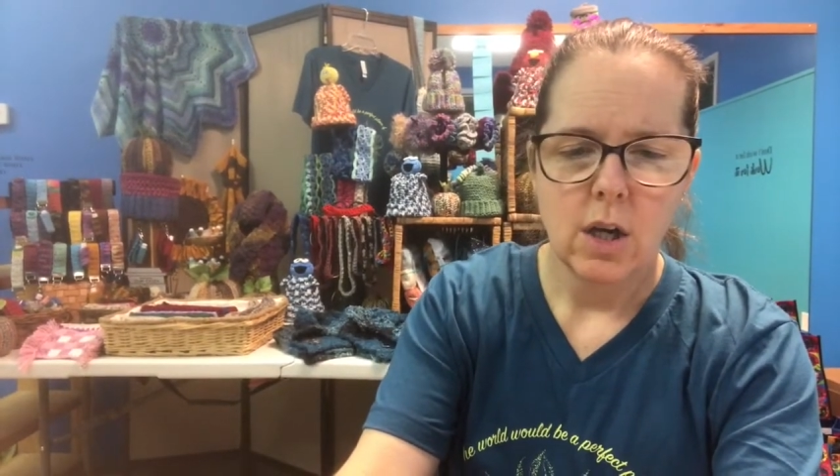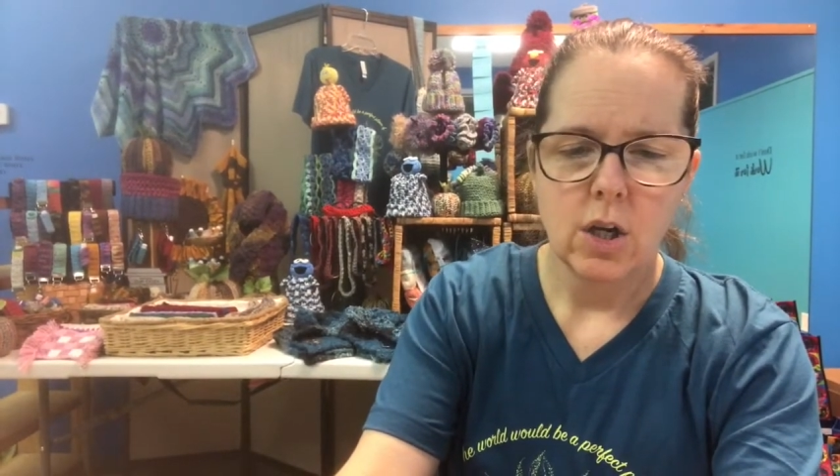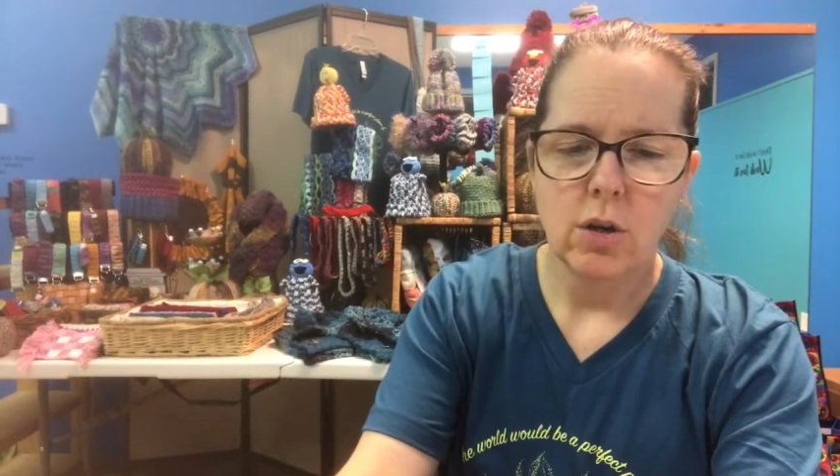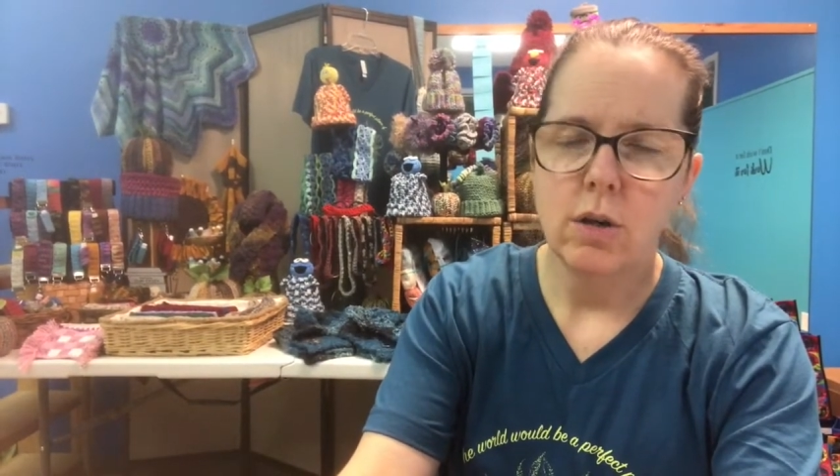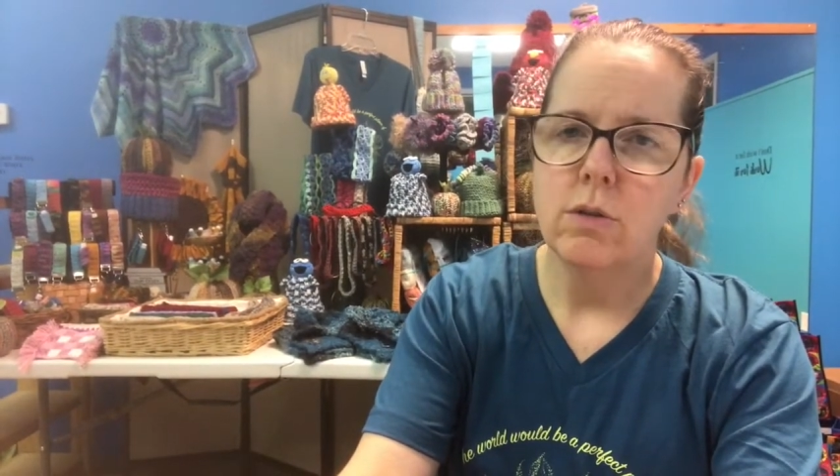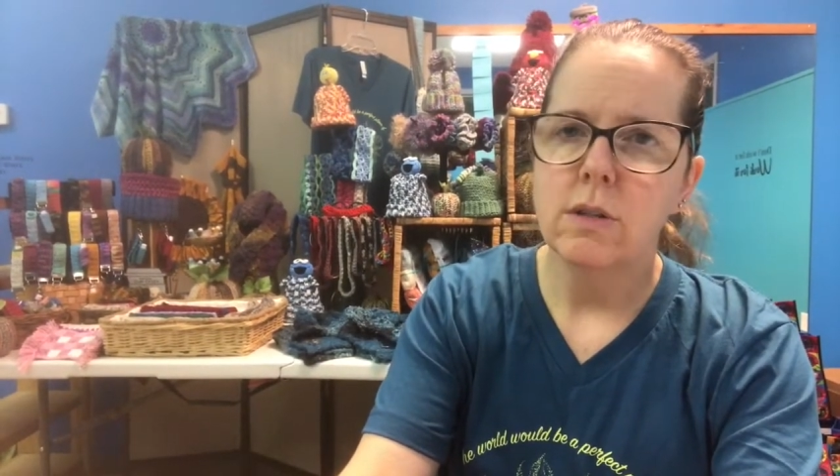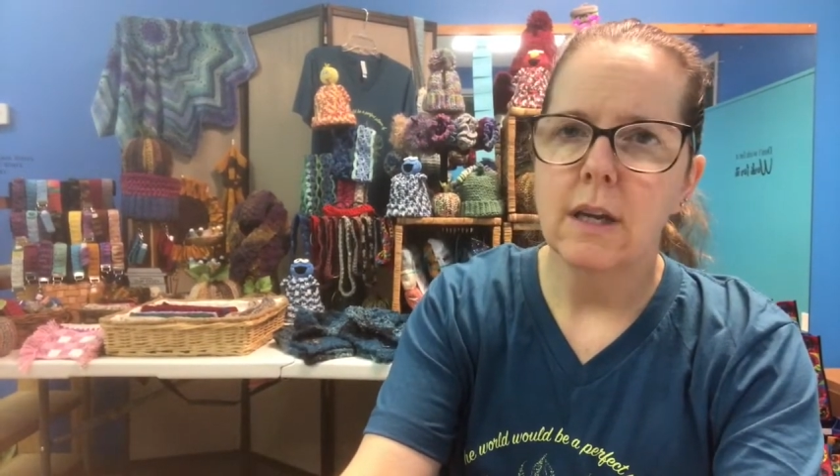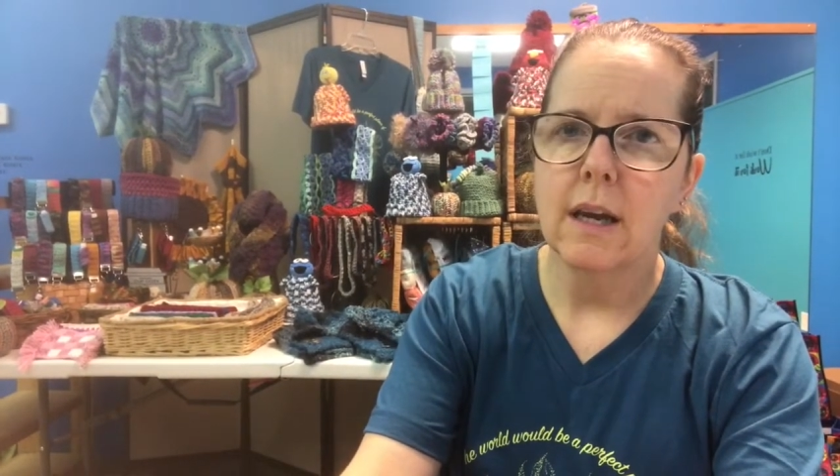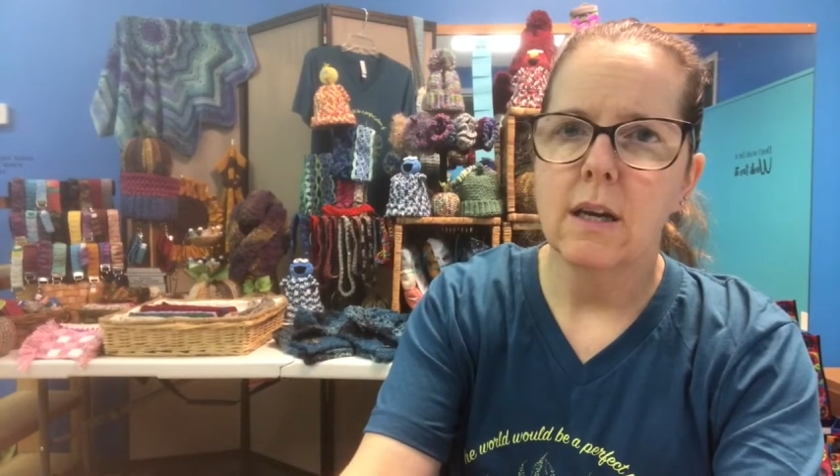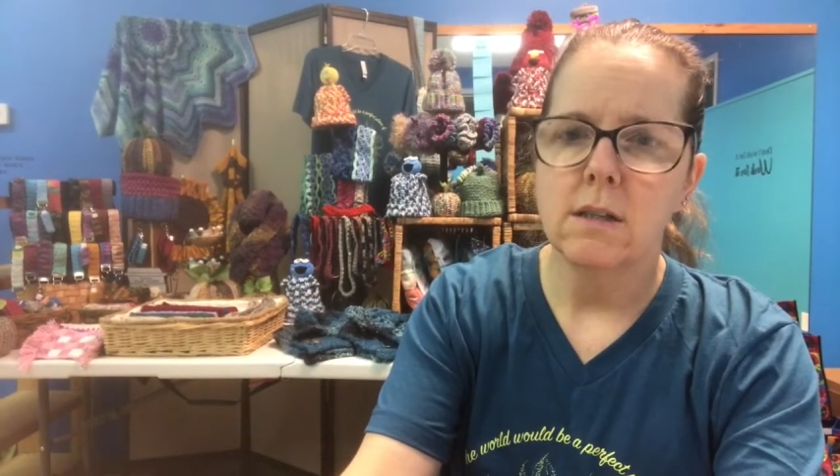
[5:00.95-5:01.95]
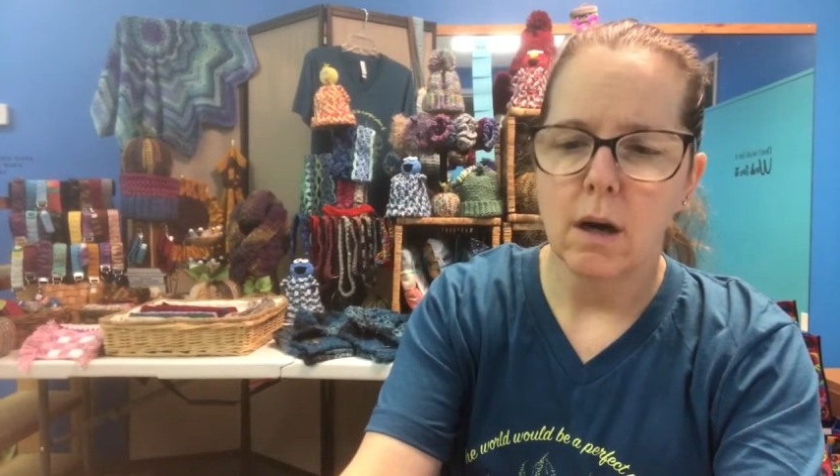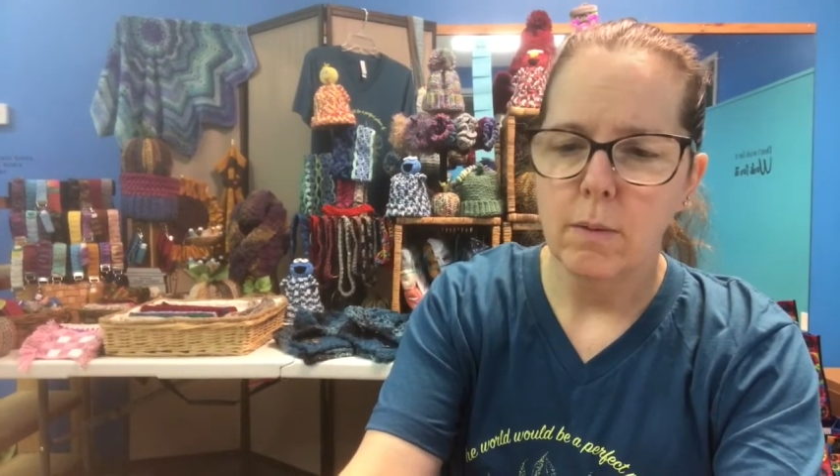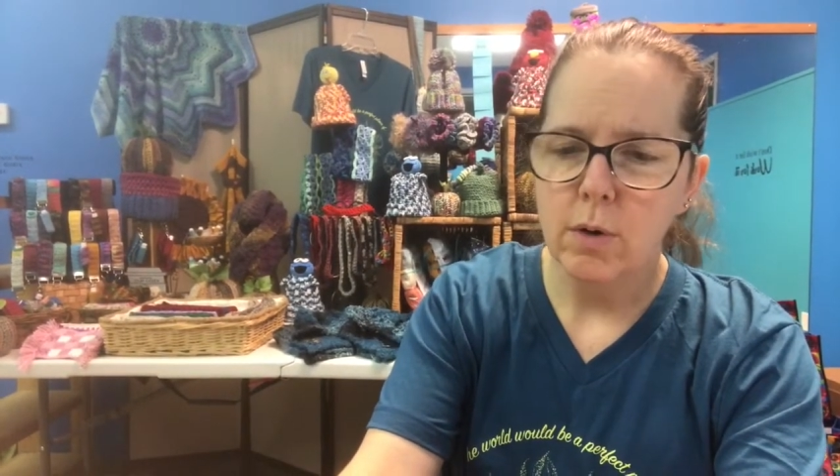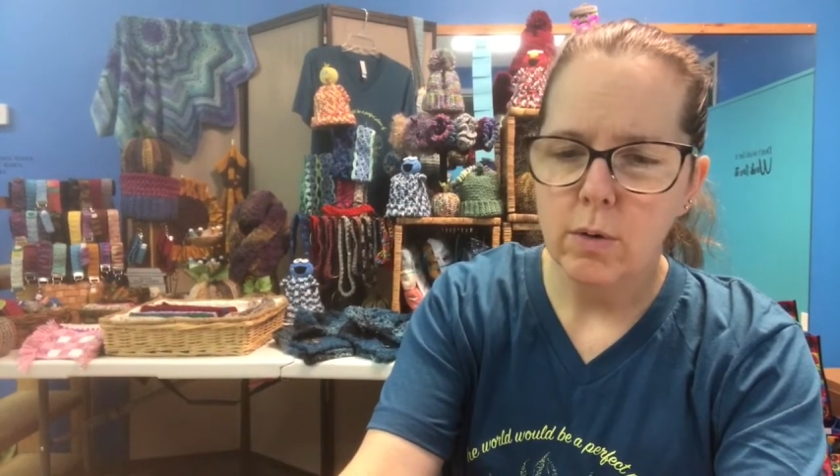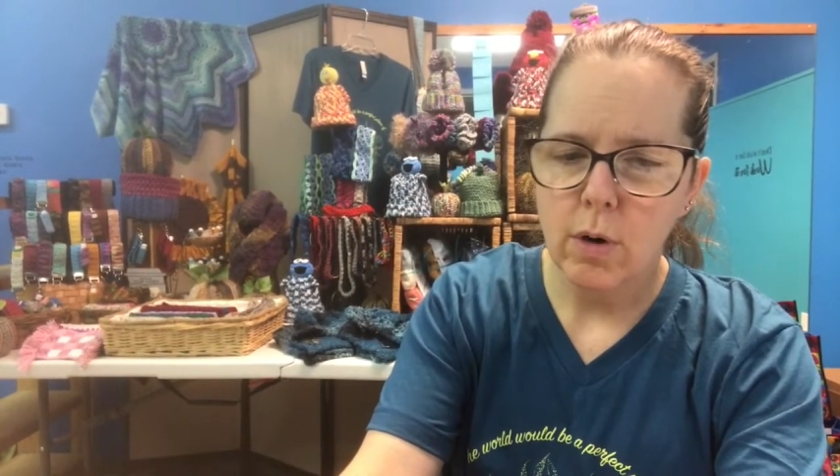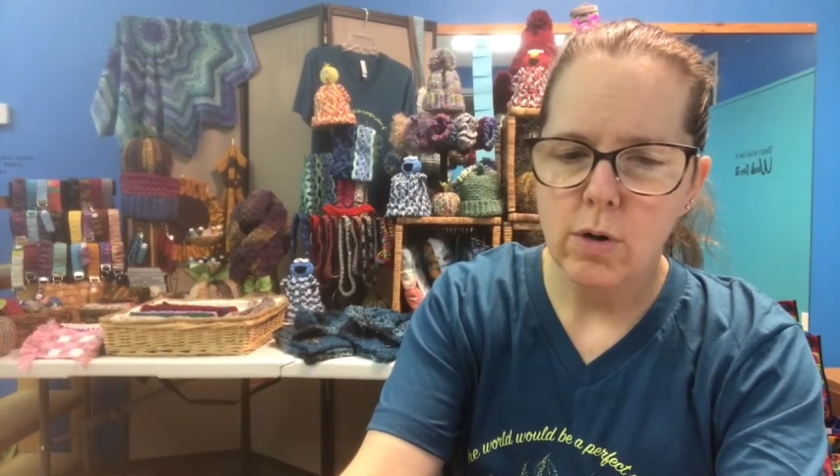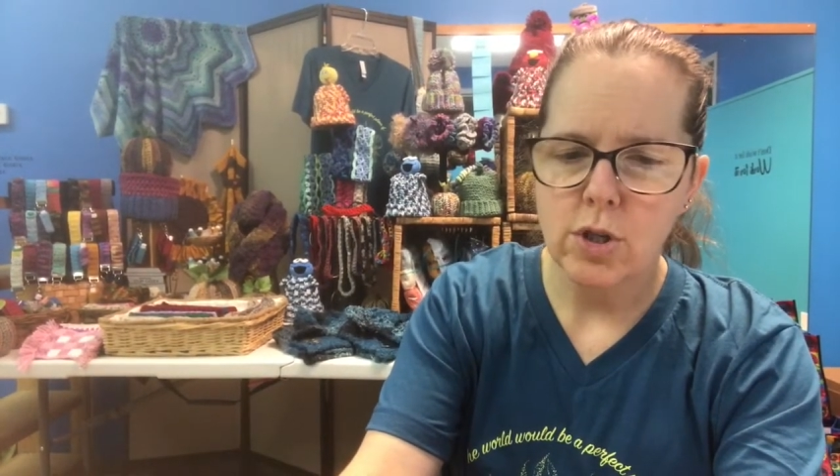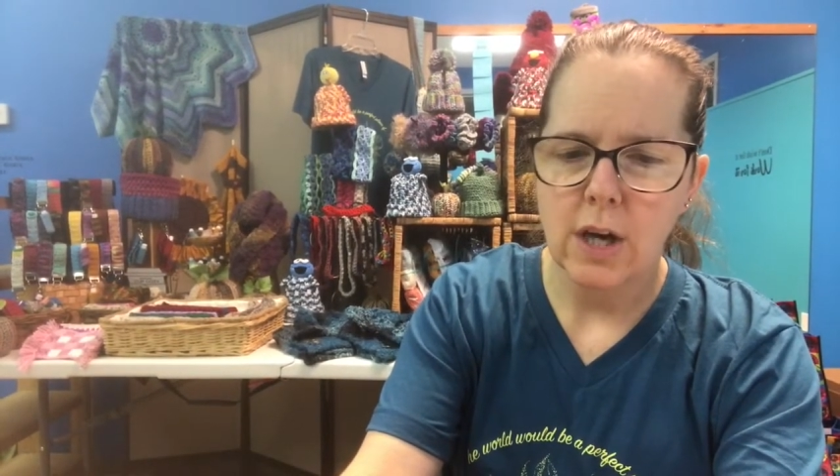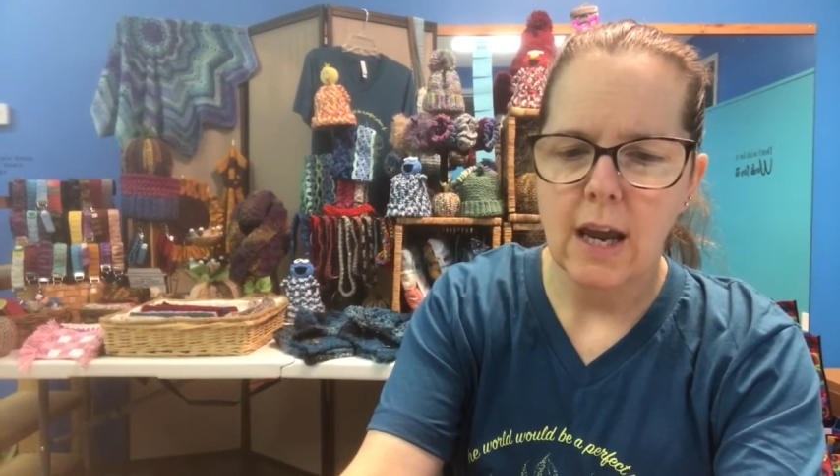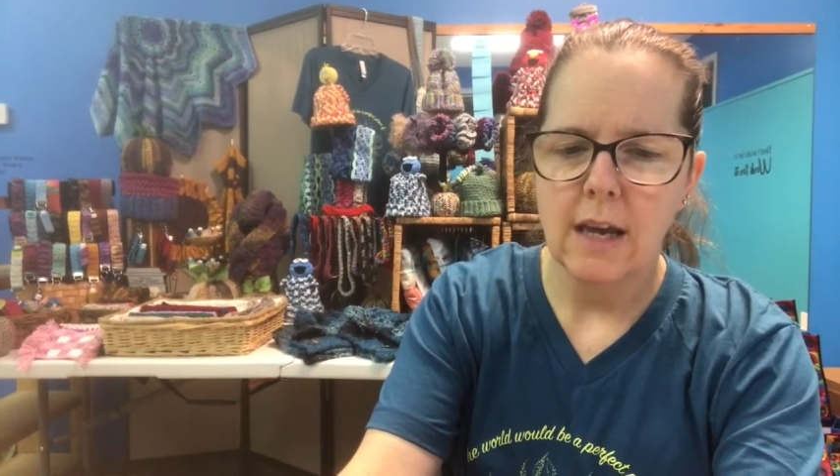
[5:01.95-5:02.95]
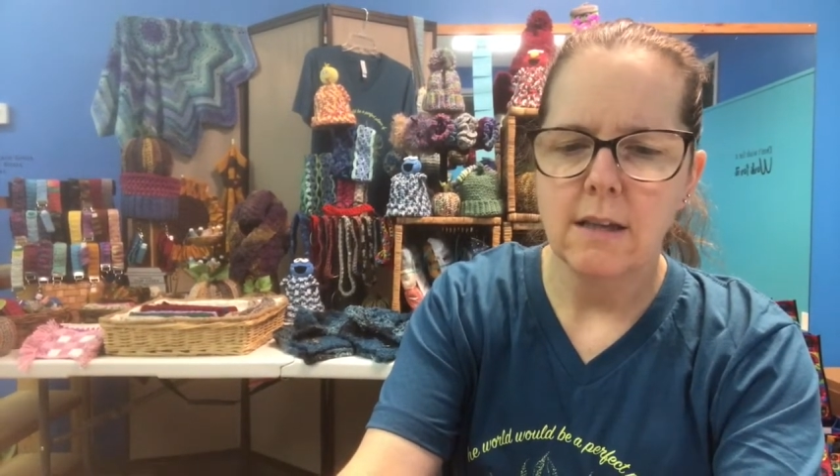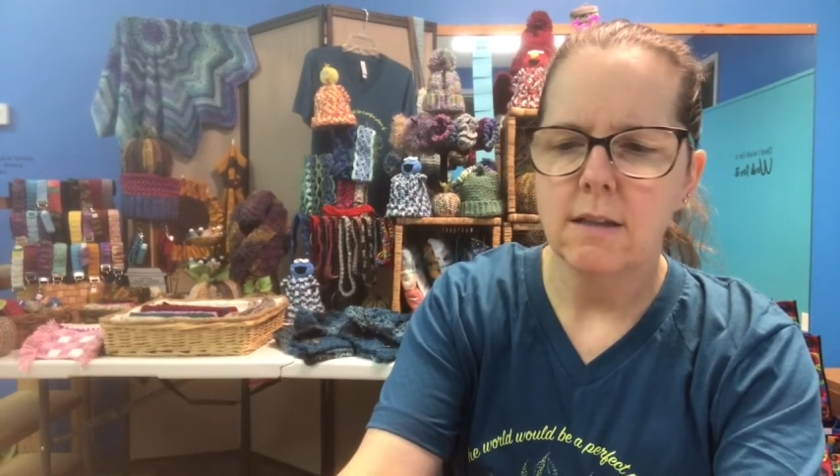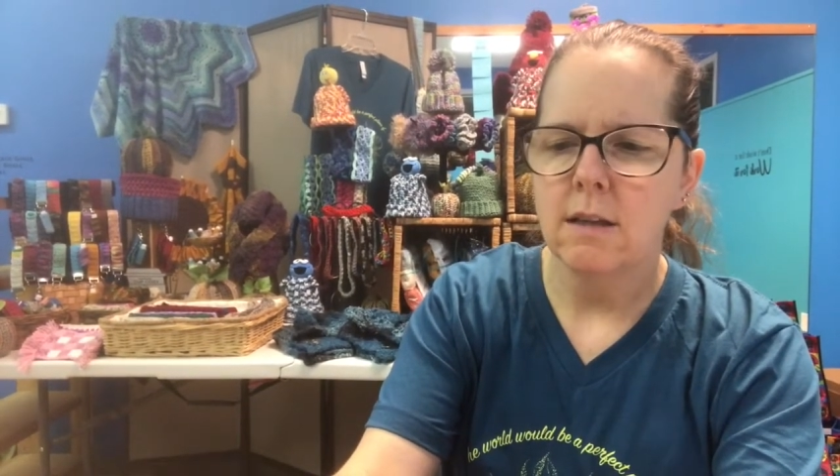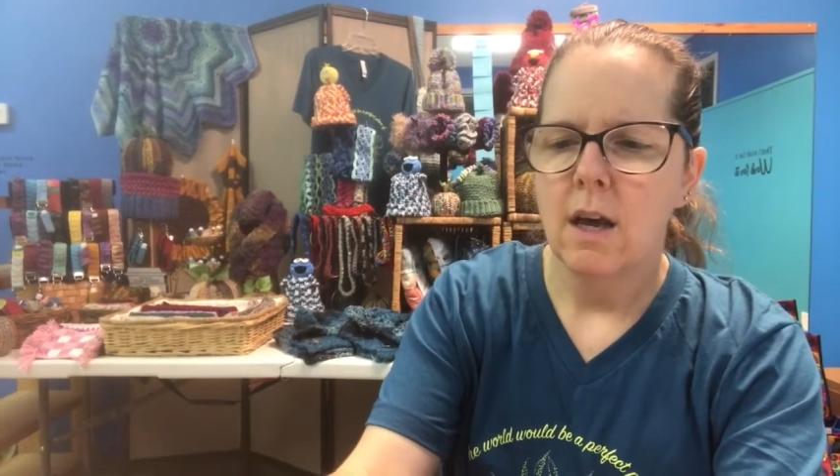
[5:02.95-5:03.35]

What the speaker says: you're using double crochets,